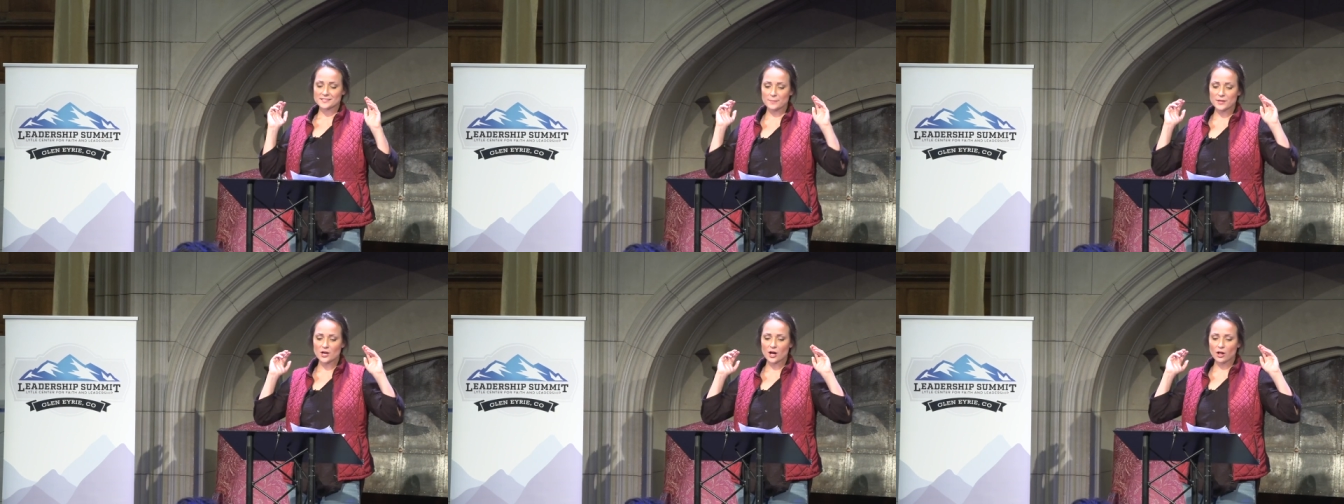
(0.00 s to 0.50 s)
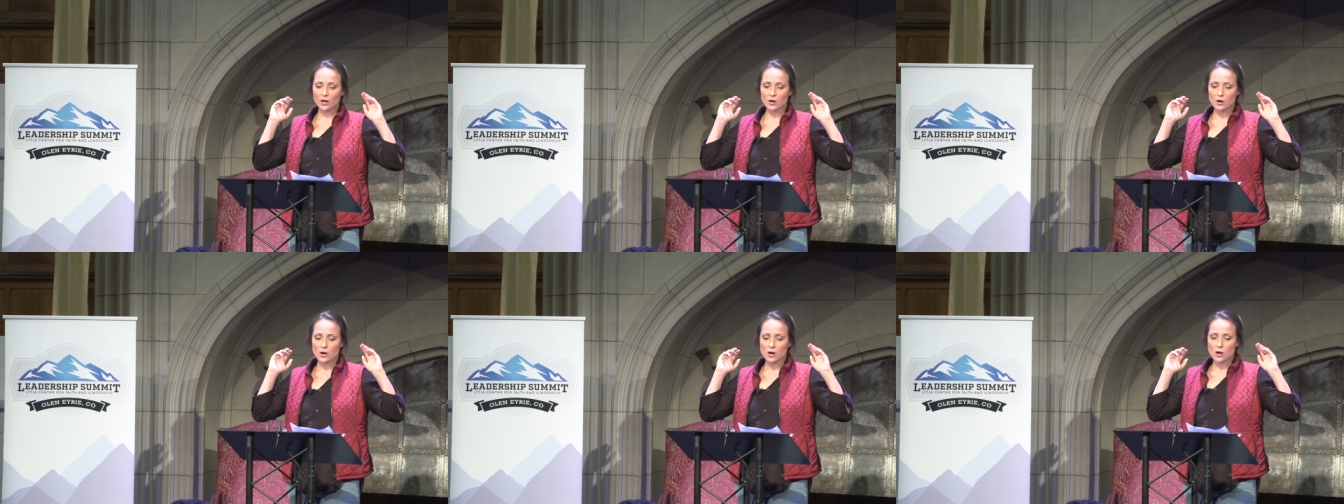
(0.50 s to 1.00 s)
some of y'all
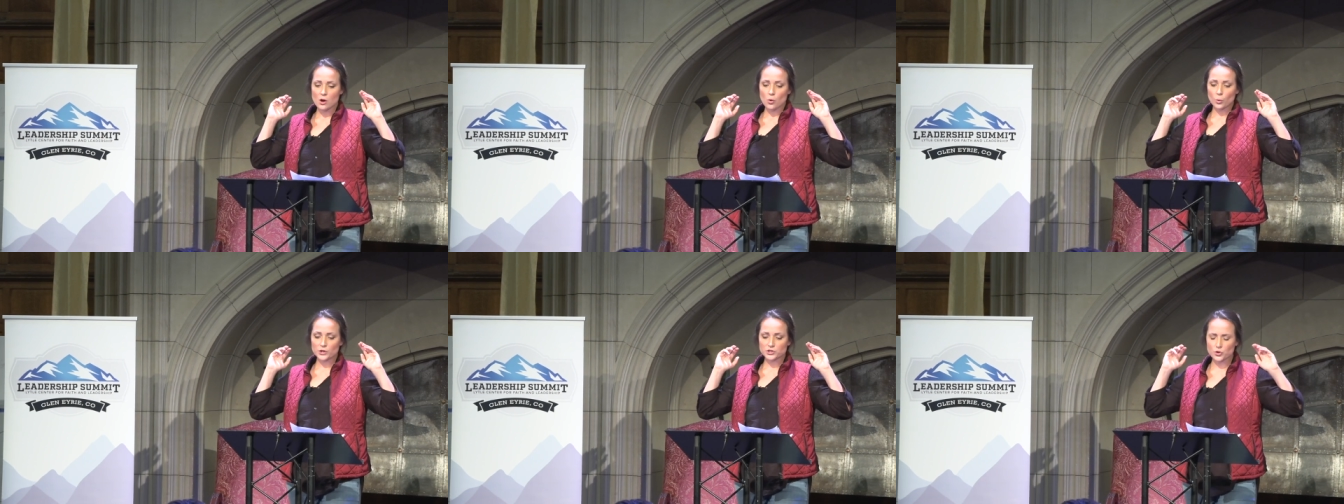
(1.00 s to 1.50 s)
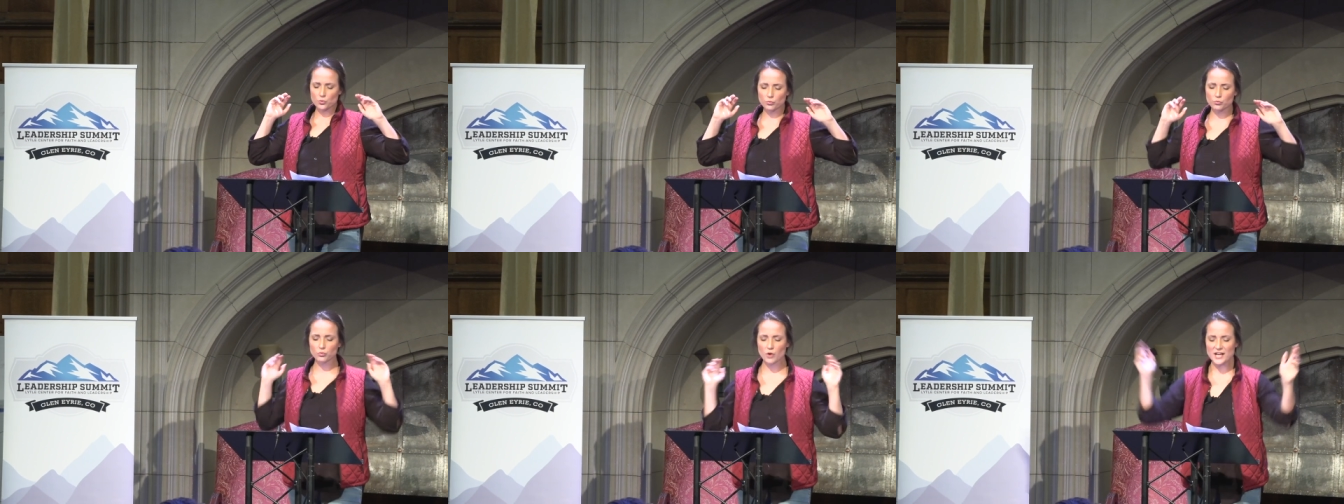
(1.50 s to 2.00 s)
want to
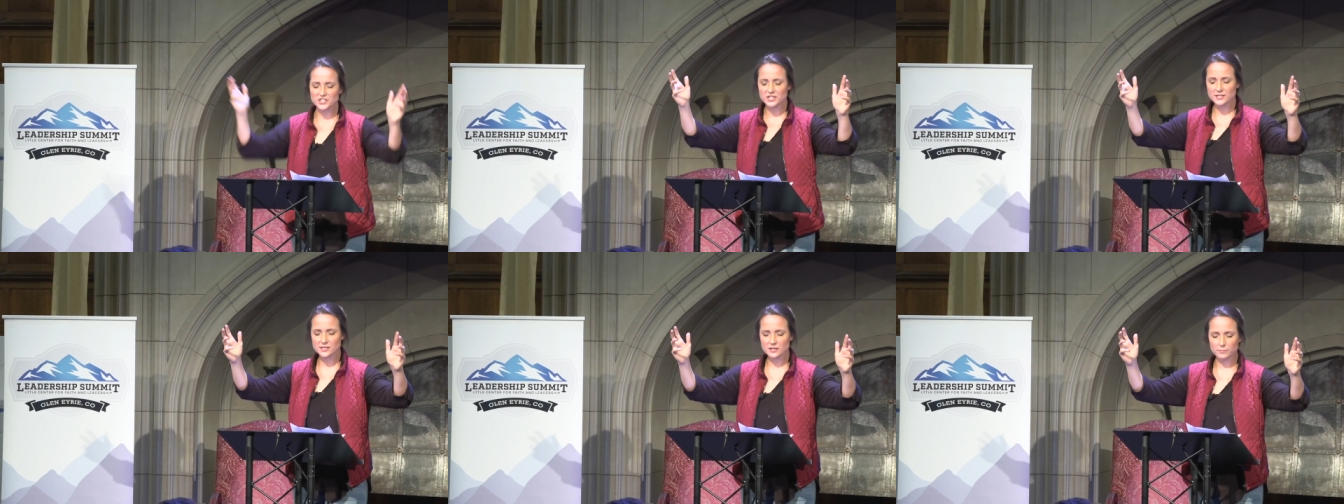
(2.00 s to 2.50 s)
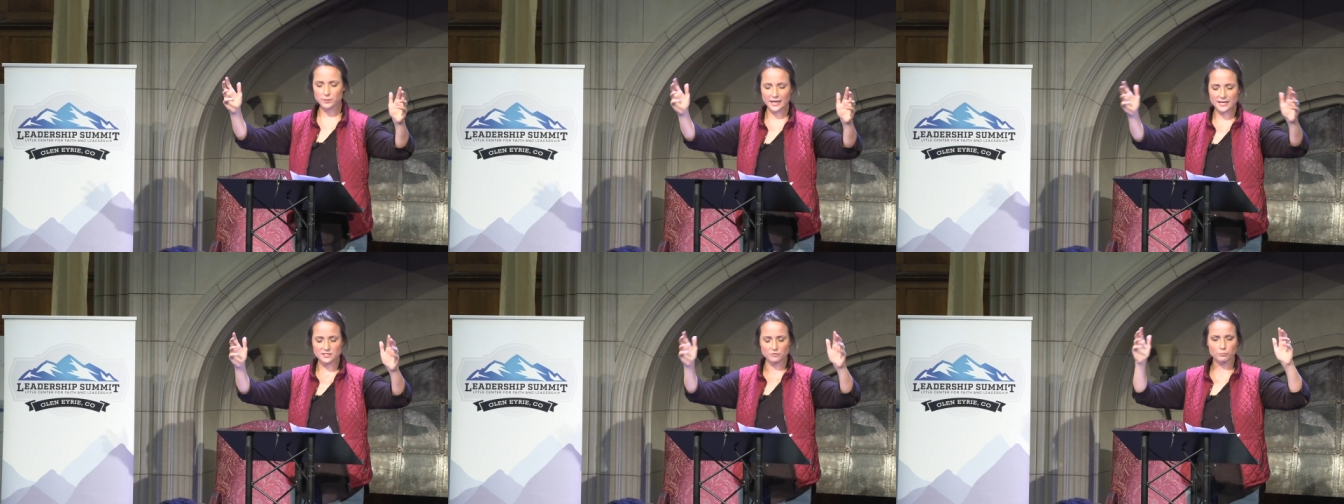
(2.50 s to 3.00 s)
rush into the
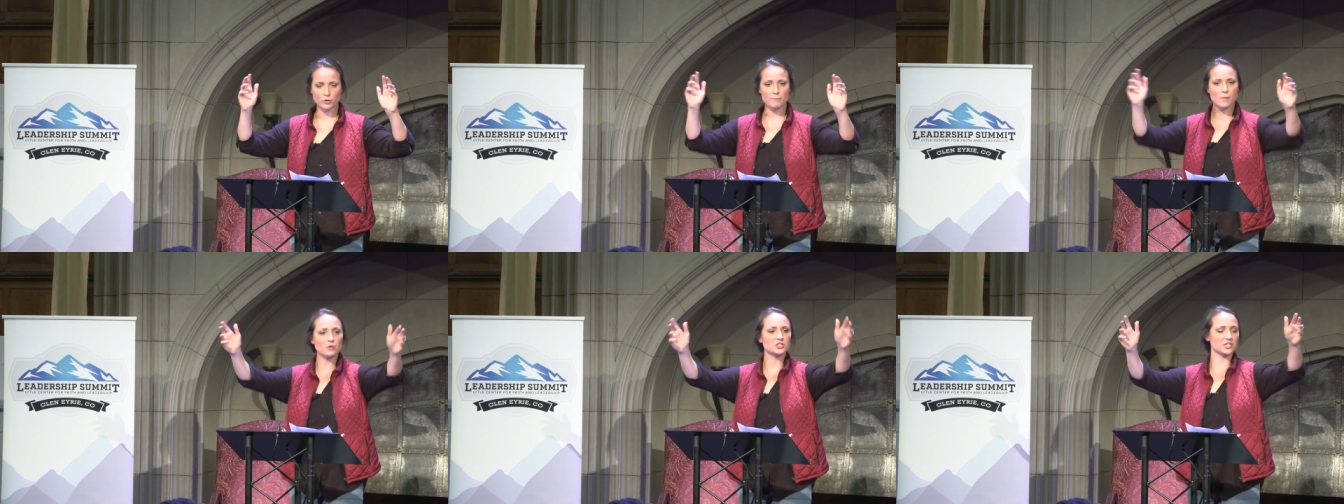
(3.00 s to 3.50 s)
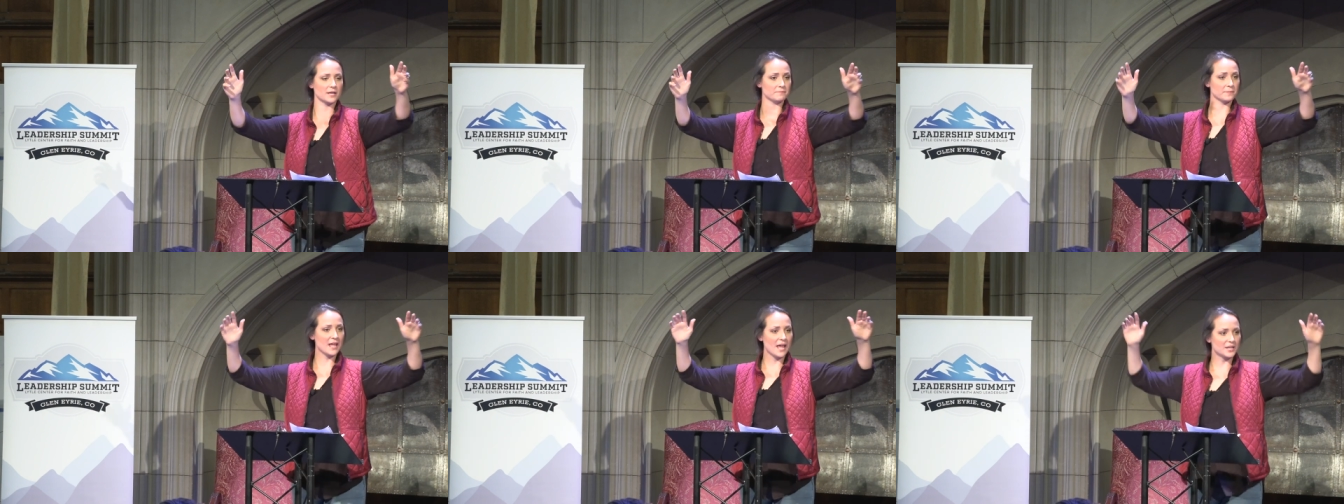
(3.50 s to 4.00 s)
place of promotion